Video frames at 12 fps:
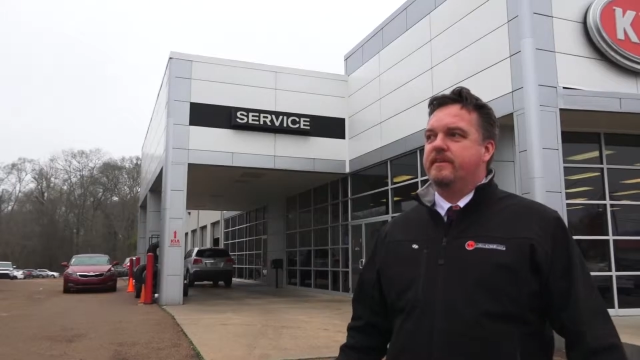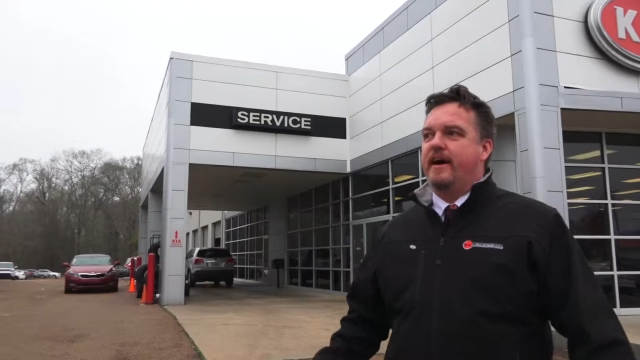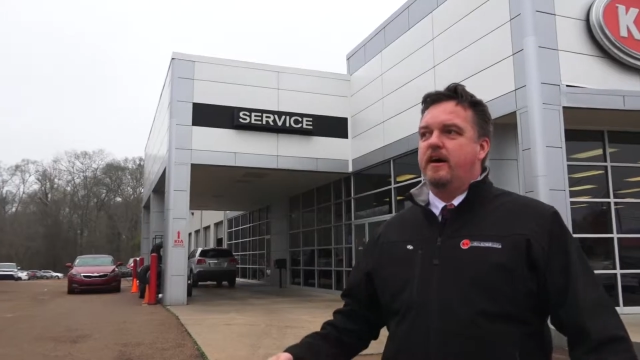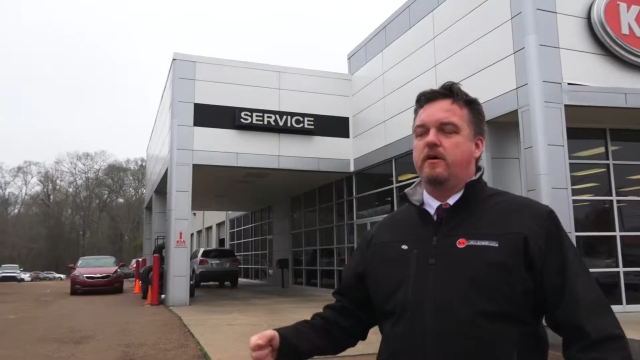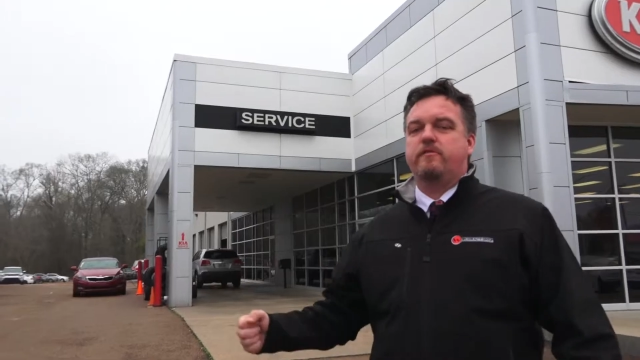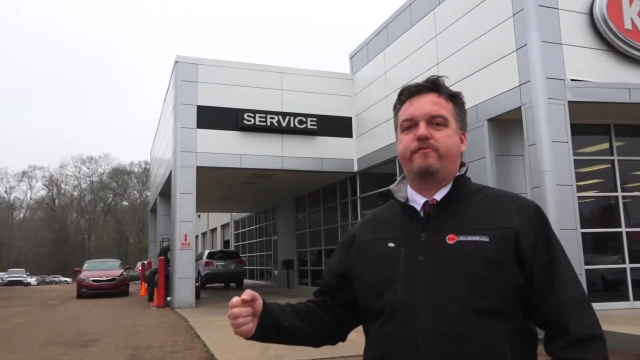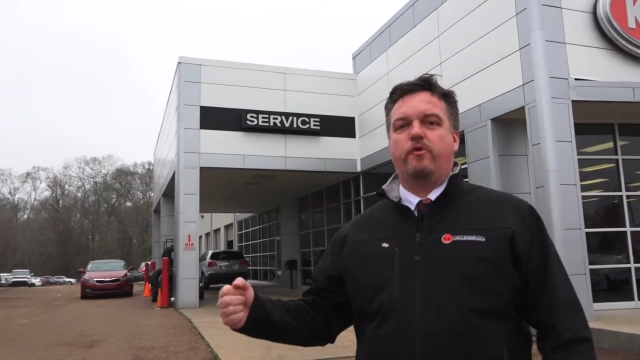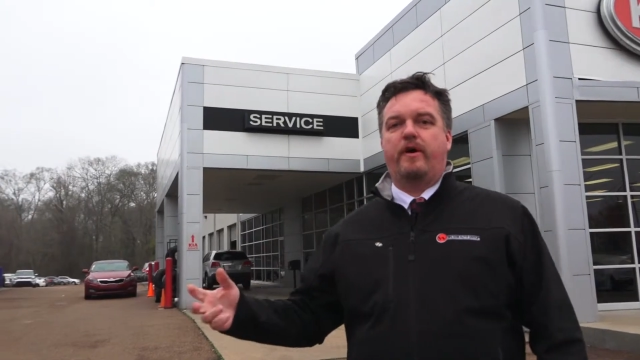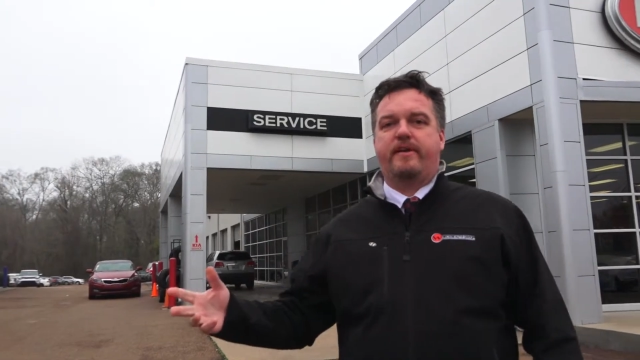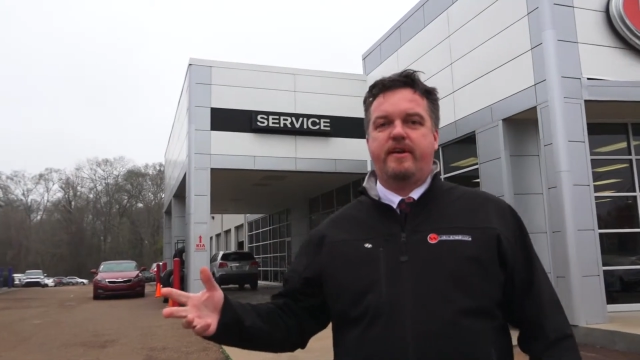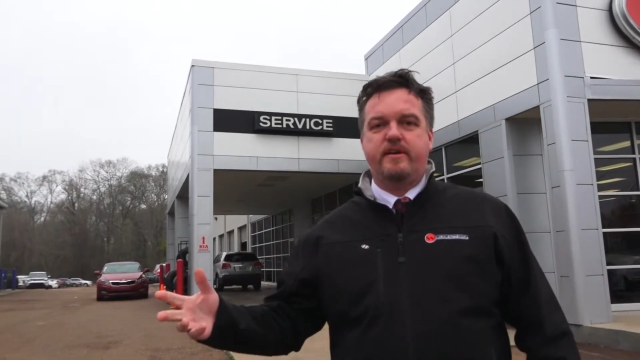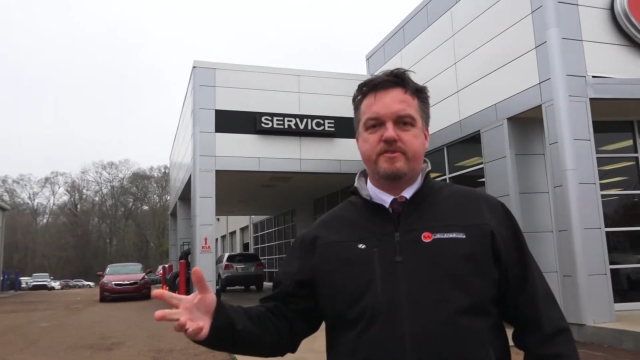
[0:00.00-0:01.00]
Now
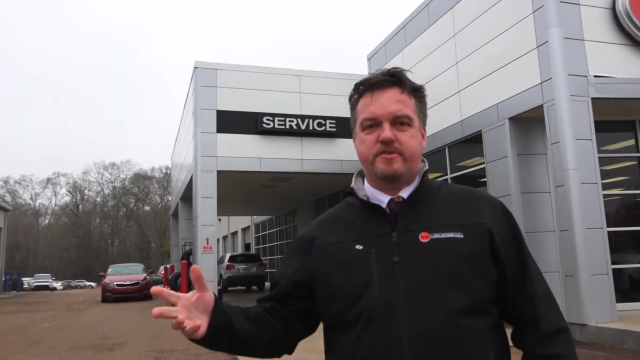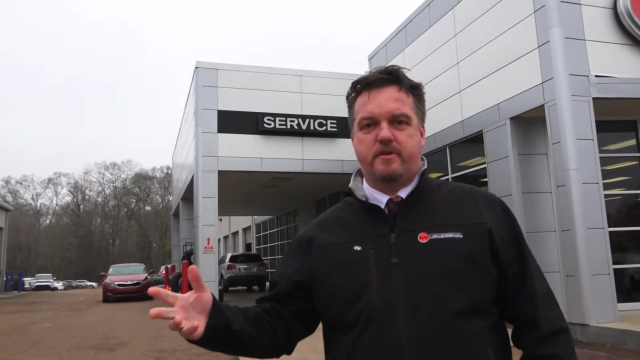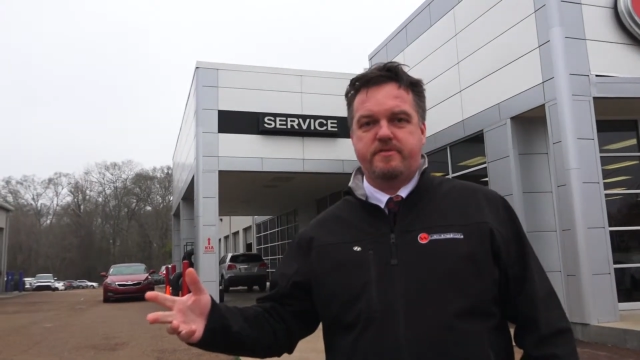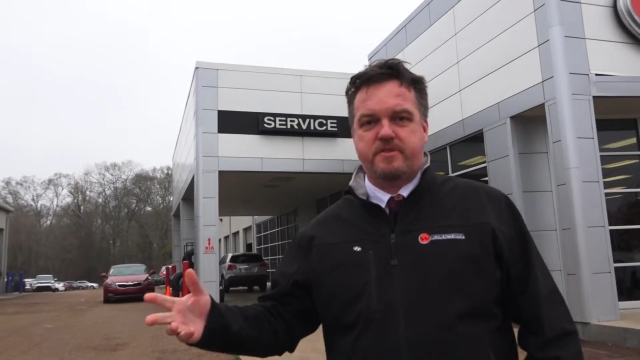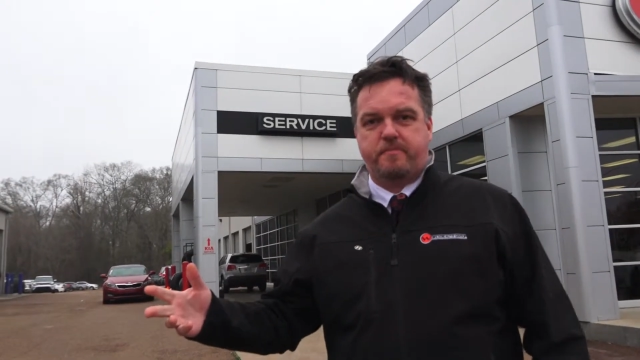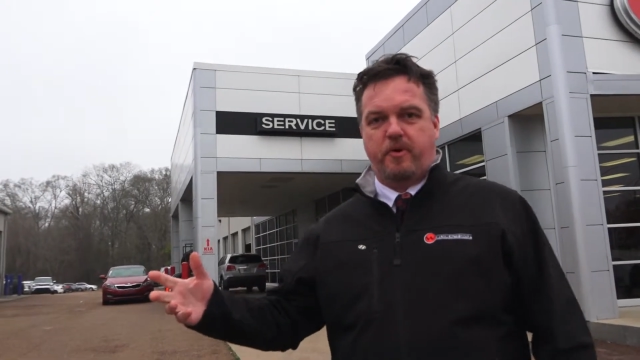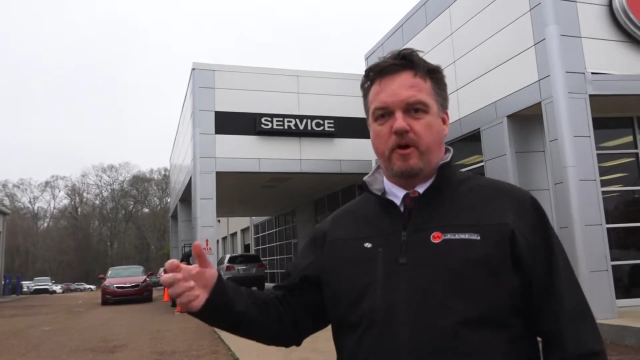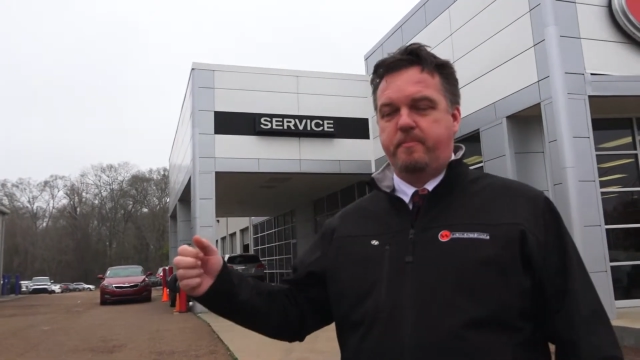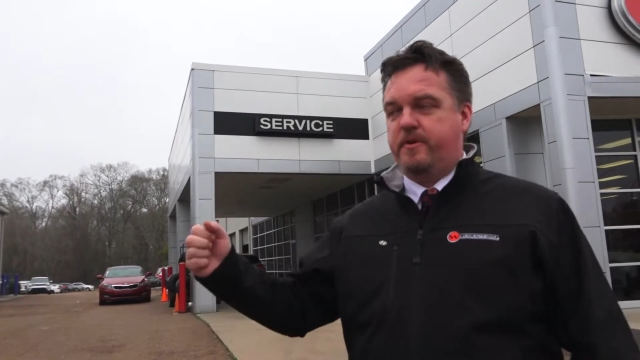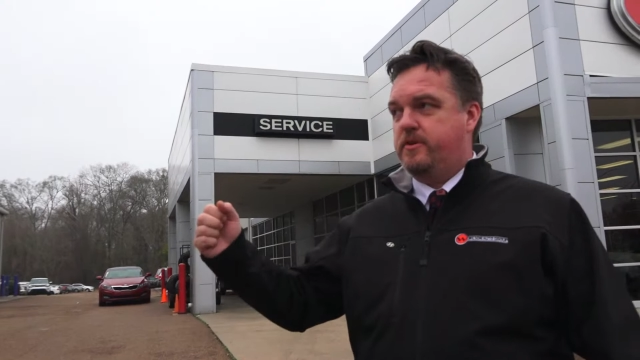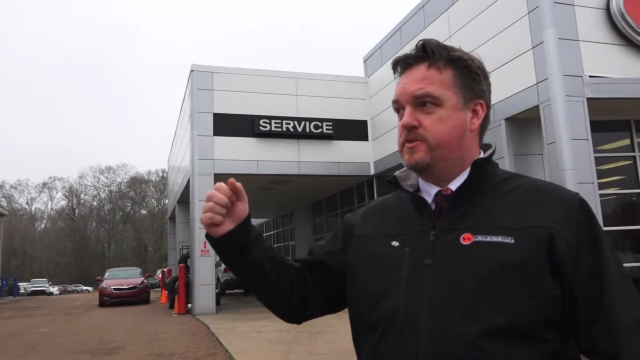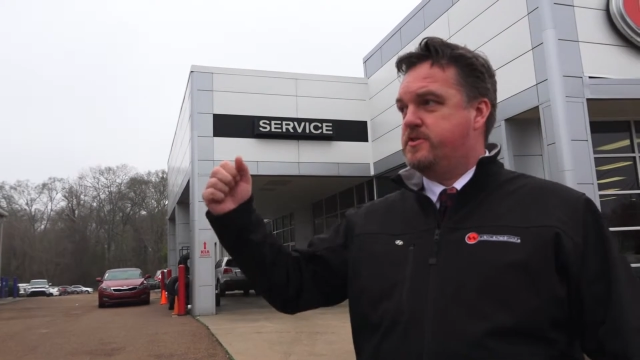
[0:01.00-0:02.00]
for Kia service department,